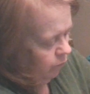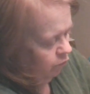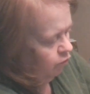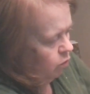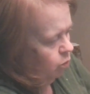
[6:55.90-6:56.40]

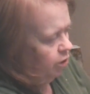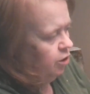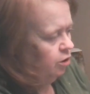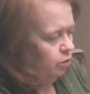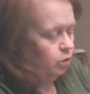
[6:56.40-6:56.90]
So
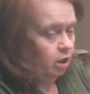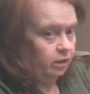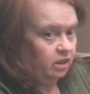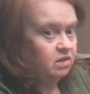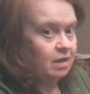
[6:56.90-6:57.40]
when you
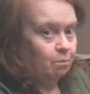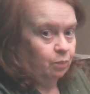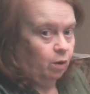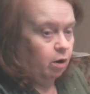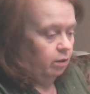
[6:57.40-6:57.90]
cut this
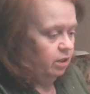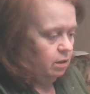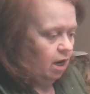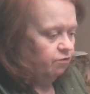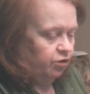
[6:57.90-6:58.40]
part,
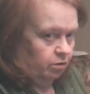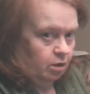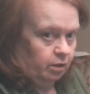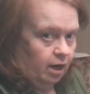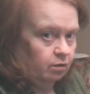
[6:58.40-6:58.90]
after you
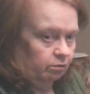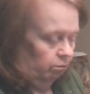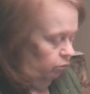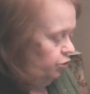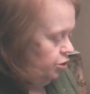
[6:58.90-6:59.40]
cut out
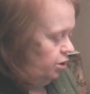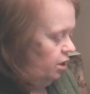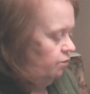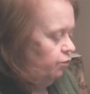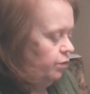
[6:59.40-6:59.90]
what you
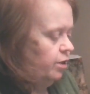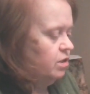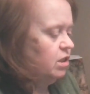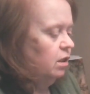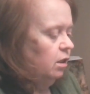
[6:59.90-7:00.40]
need for
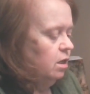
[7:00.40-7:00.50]
this,